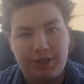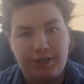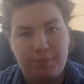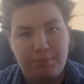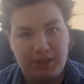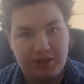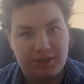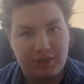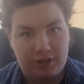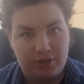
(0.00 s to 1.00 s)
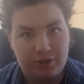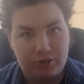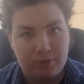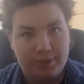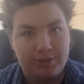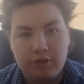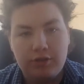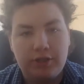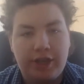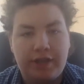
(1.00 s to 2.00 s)
at the biggest gacha tubers.
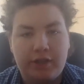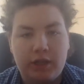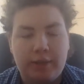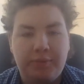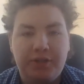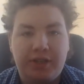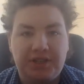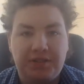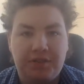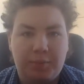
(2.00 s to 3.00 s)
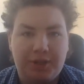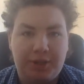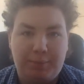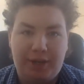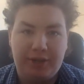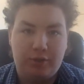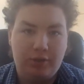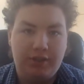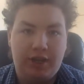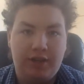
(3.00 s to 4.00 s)
Saying that I'm selectively picking bad
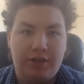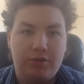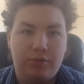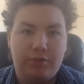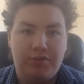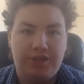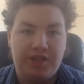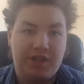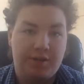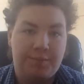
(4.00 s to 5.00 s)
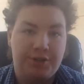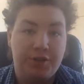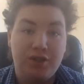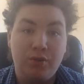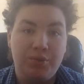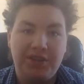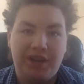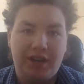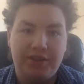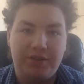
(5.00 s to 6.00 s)
content is also saying anybody new to
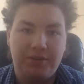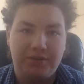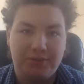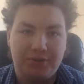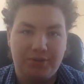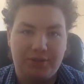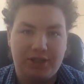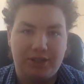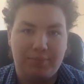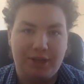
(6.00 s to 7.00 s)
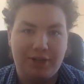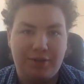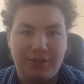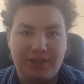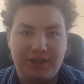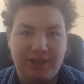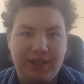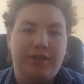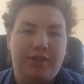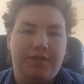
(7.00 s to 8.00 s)
gacha is also looking at bad content.
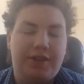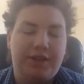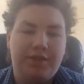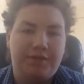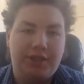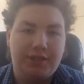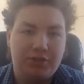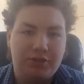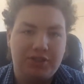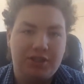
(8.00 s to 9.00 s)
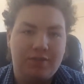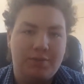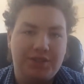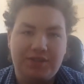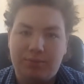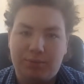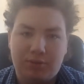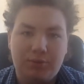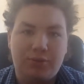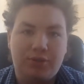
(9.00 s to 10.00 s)
If I can't find the good stuff with a simple
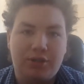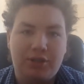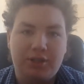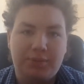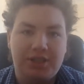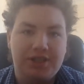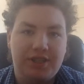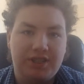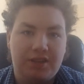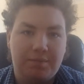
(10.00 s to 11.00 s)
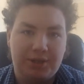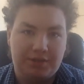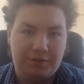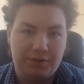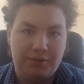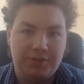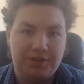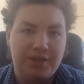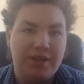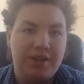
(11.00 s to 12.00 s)
Google search because it doesn't have many
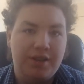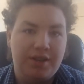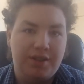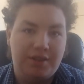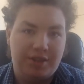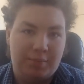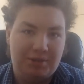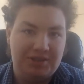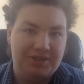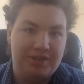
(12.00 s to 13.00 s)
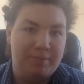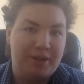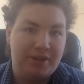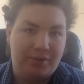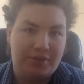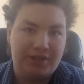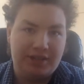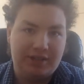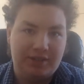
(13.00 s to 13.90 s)
views, then that means it's the minority.